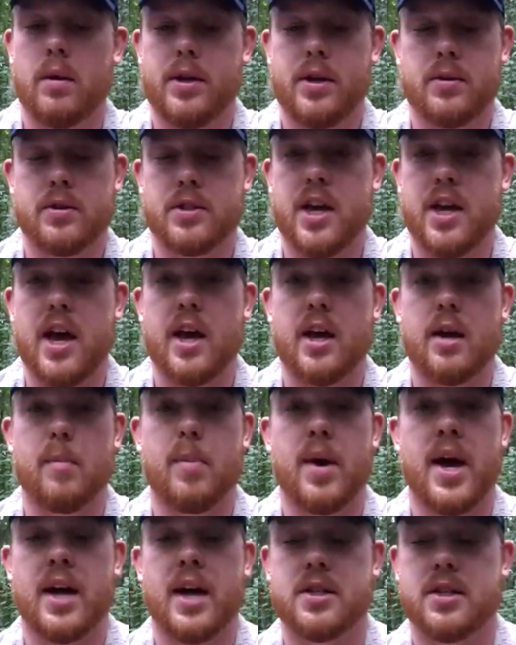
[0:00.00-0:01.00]
eels can't
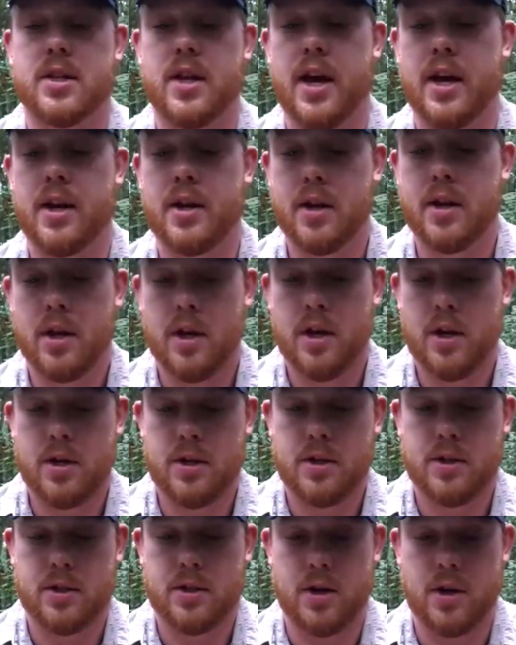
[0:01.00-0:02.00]
get past that.
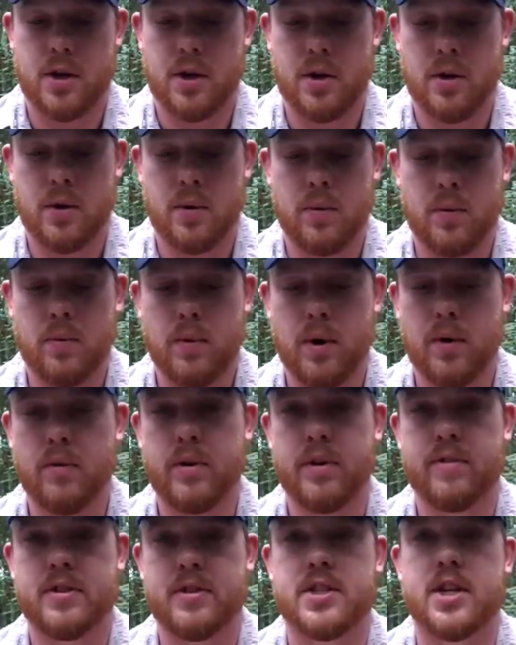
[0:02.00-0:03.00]
So what
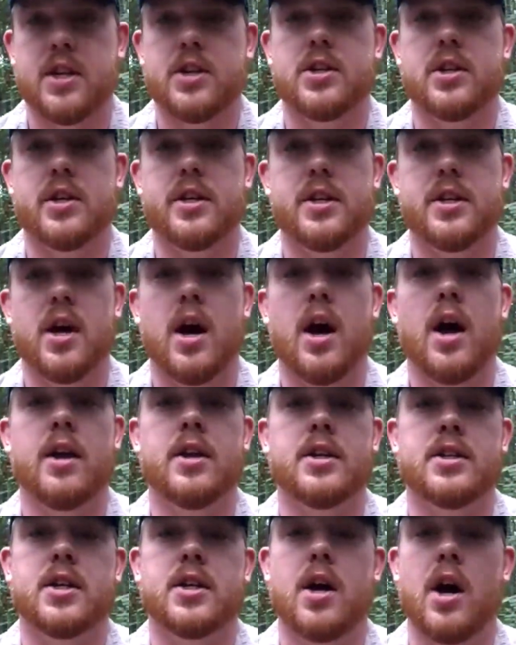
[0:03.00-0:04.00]
we've essentially
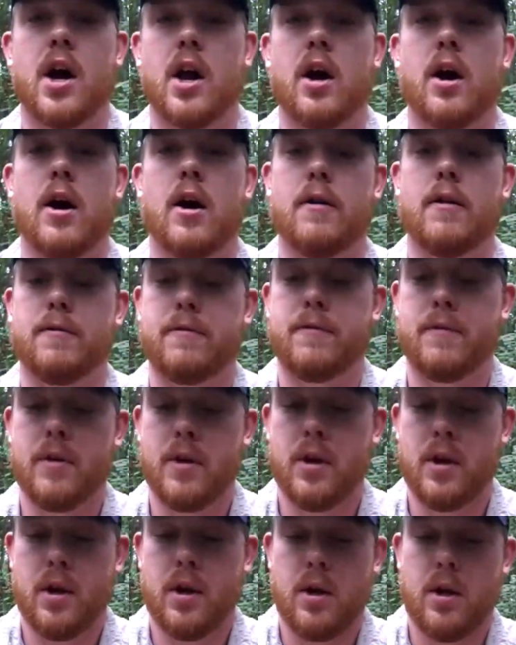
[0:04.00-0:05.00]
done is cut off
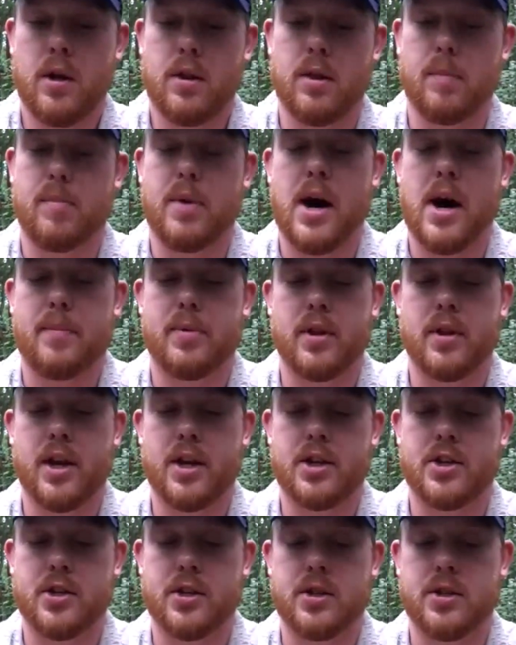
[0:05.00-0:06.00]
the
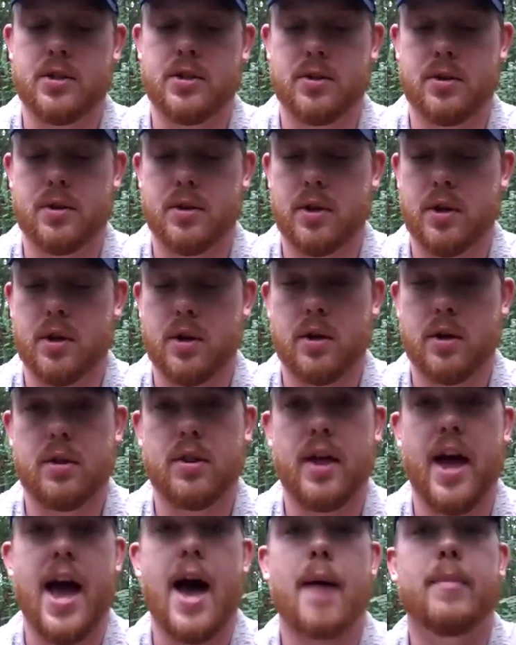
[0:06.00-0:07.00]
populations or the
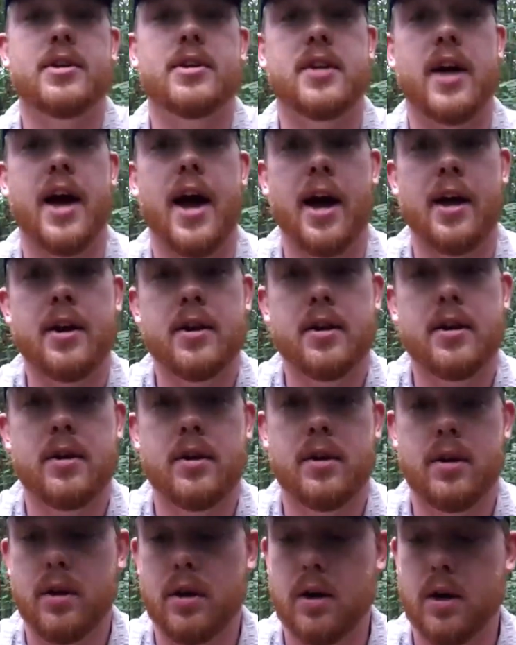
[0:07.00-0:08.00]
habitat
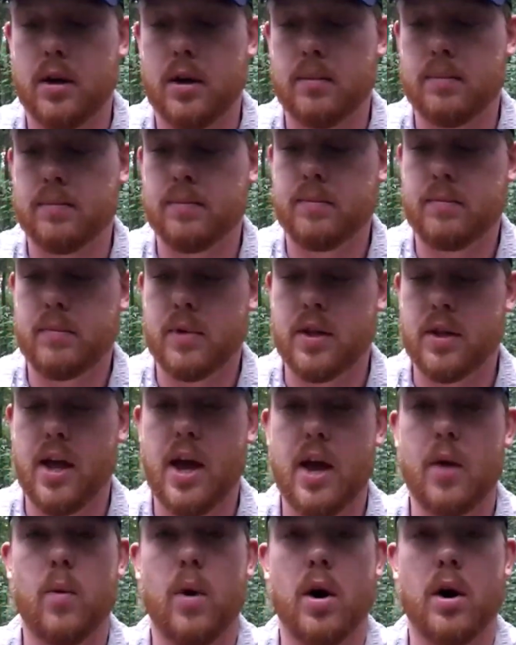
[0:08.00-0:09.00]
in
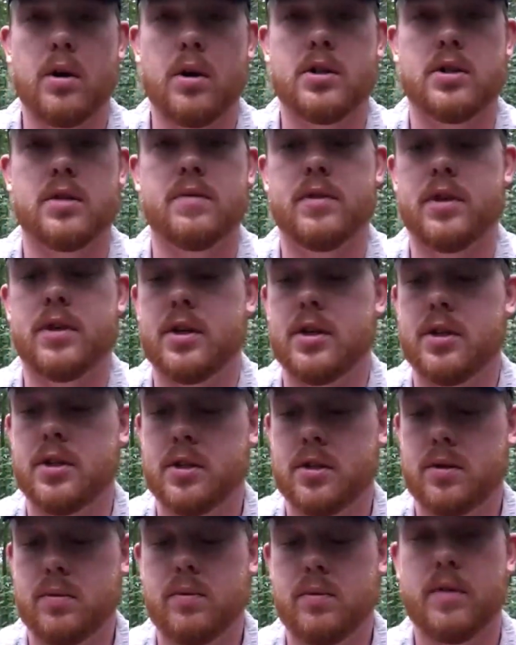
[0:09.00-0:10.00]
the headwaters of
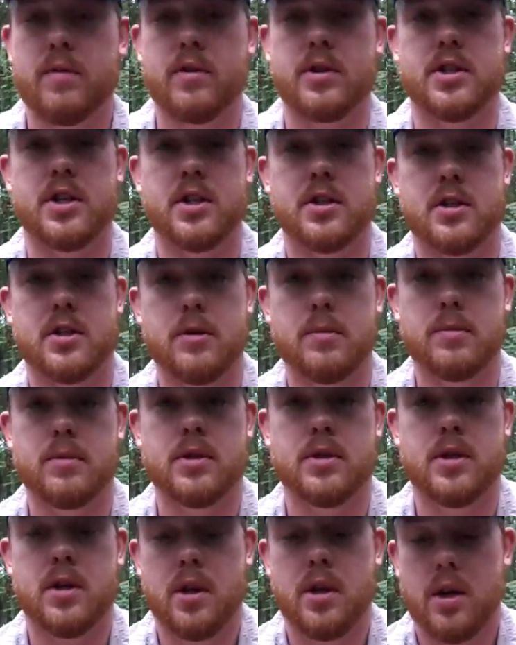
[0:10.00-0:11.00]
these river
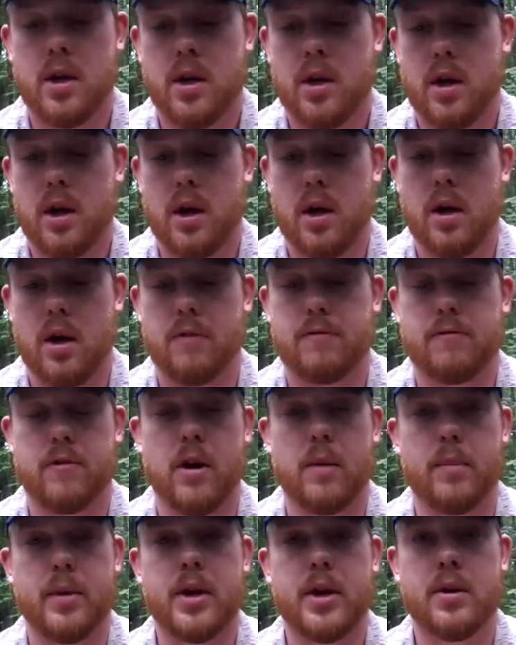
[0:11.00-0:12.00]
systems
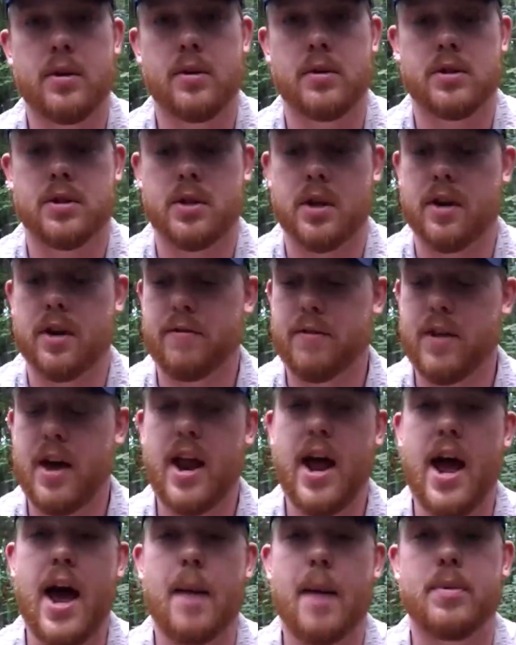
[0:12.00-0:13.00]
from eels. And if
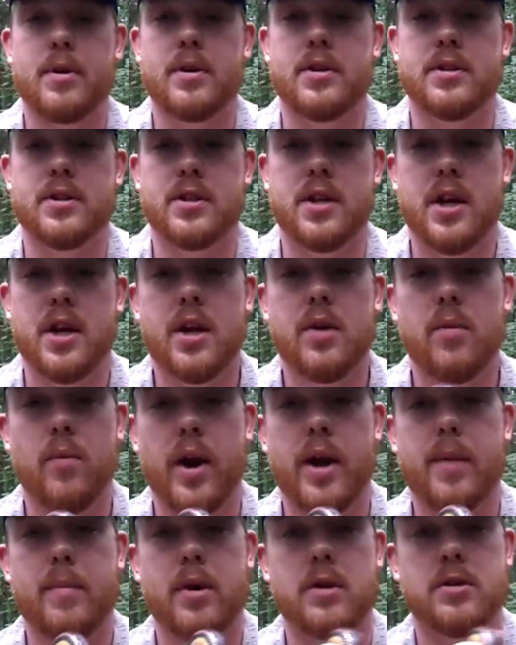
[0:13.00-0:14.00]
that happens in
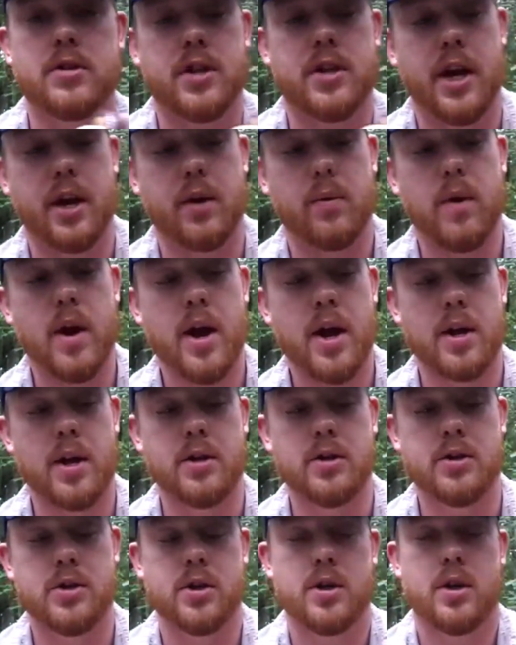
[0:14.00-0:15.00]
rainbow snake
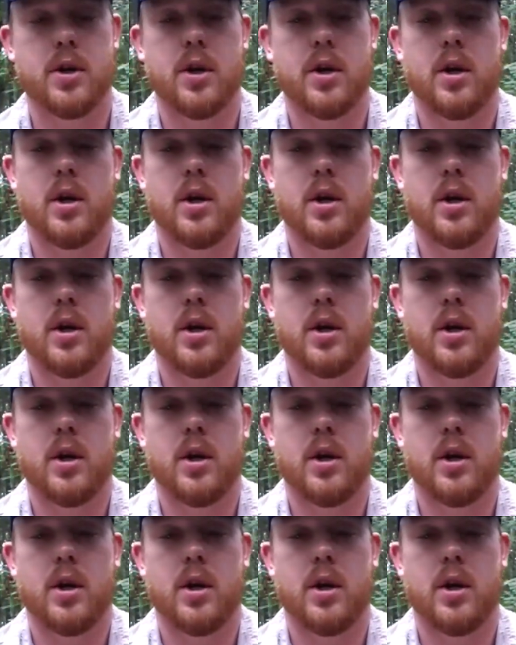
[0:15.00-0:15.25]
range,